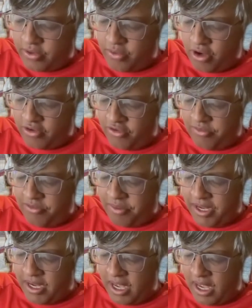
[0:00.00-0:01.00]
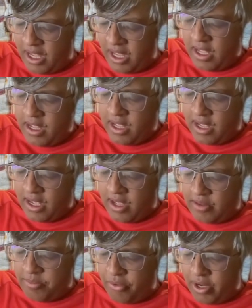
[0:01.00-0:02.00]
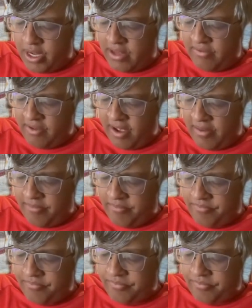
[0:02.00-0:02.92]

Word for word: autosomes. But, the point is, the